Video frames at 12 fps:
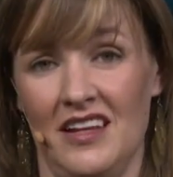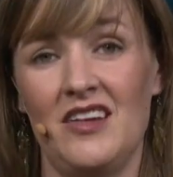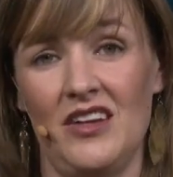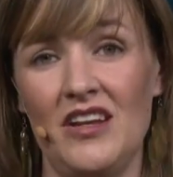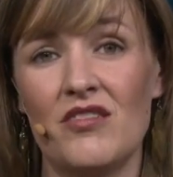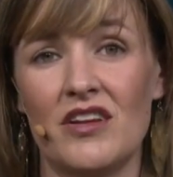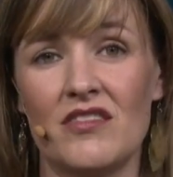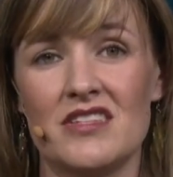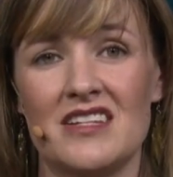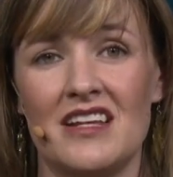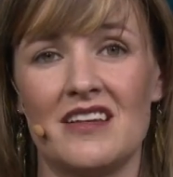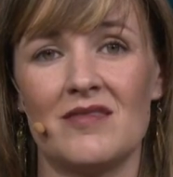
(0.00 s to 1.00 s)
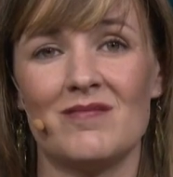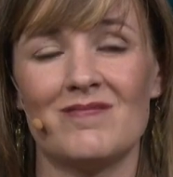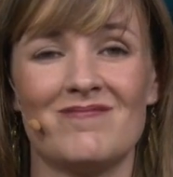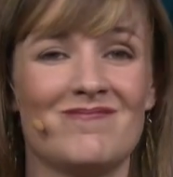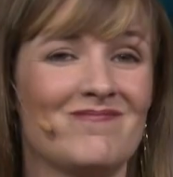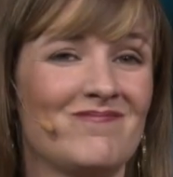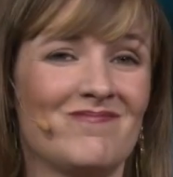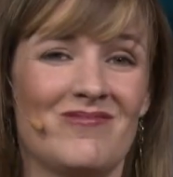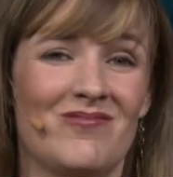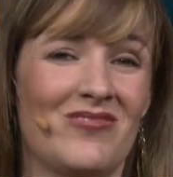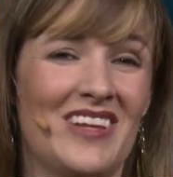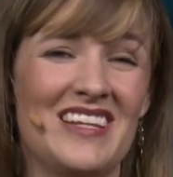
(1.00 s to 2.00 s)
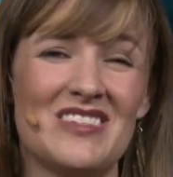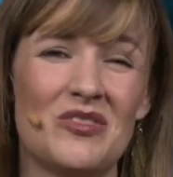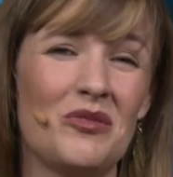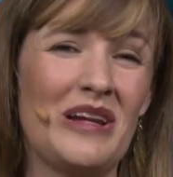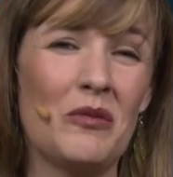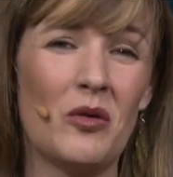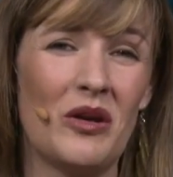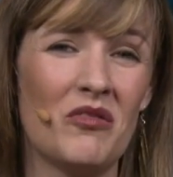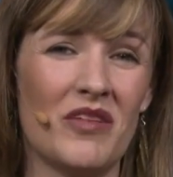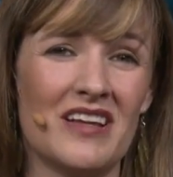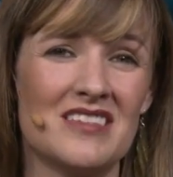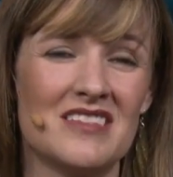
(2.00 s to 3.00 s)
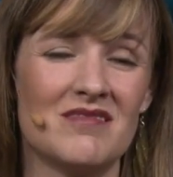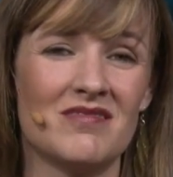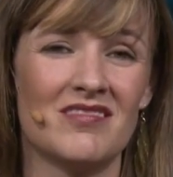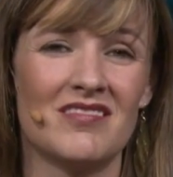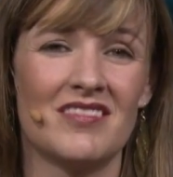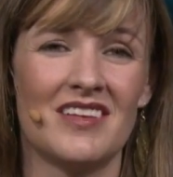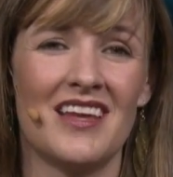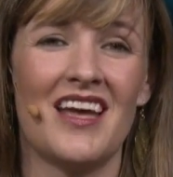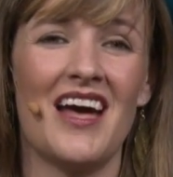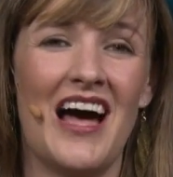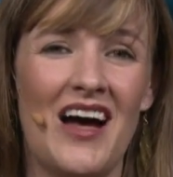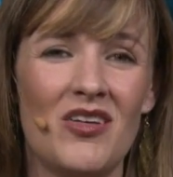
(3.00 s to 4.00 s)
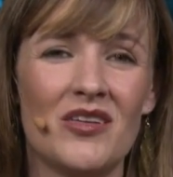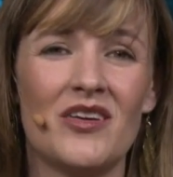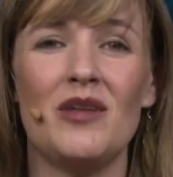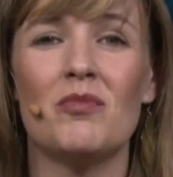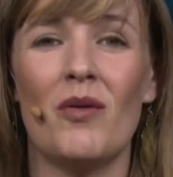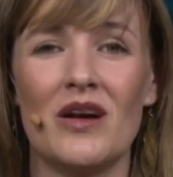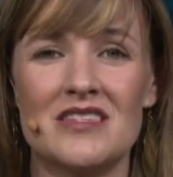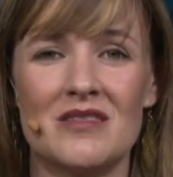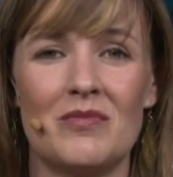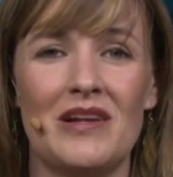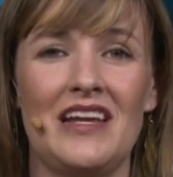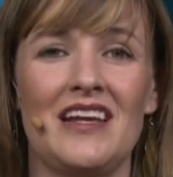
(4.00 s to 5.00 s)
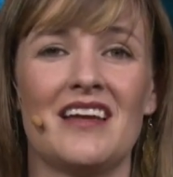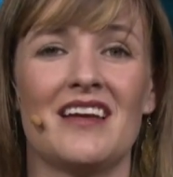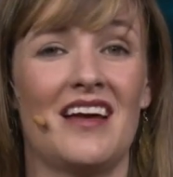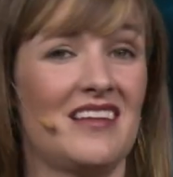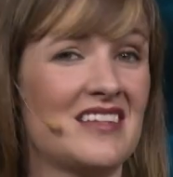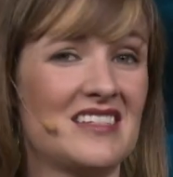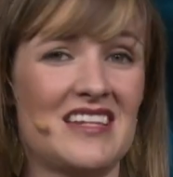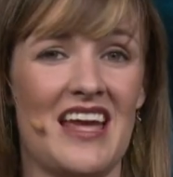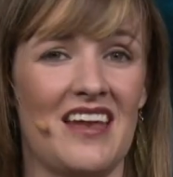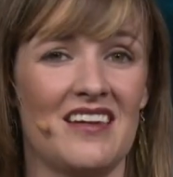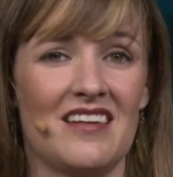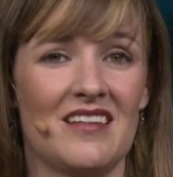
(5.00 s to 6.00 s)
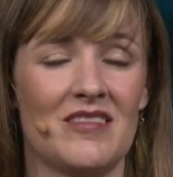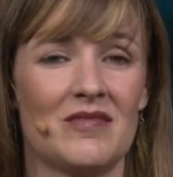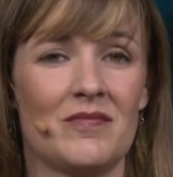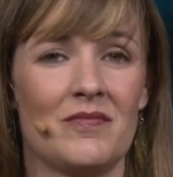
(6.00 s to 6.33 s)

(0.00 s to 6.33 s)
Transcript: He could even have said, he's not really one of us. How could he possibly understand?